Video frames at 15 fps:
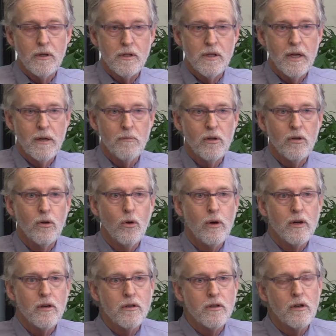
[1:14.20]
example,
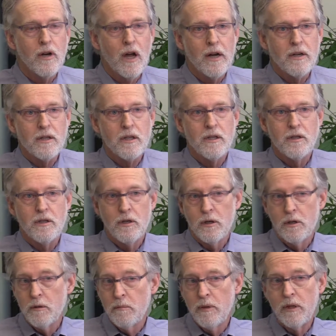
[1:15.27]
lawyers are not
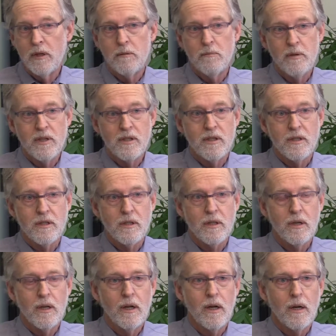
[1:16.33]
considered to be in business.
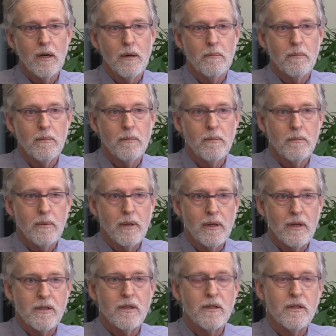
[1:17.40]

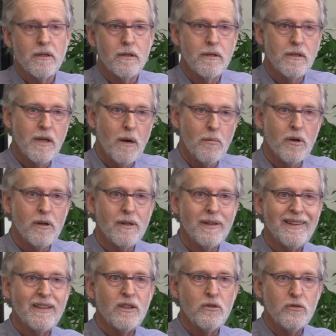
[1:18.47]
It's a separate
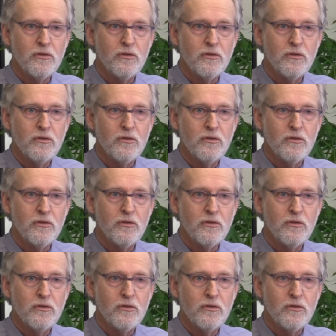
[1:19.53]
legal